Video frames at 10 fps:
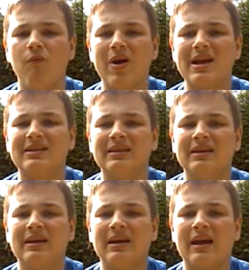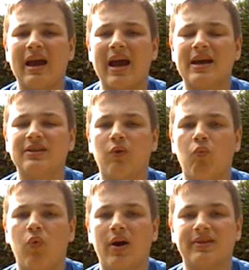red and
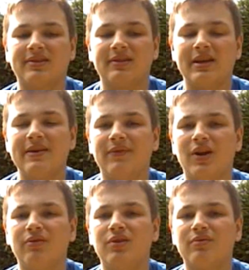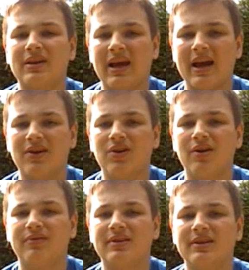white, even though you can
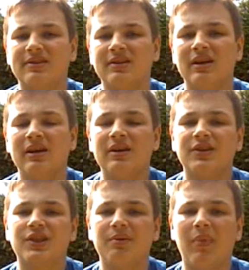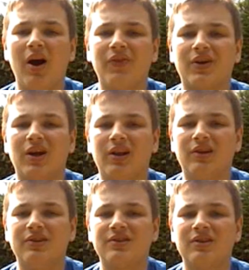notice some other
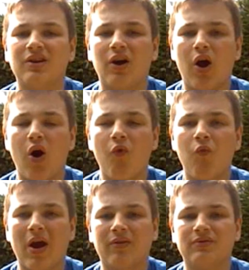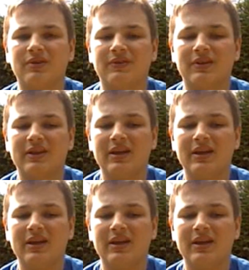colours around the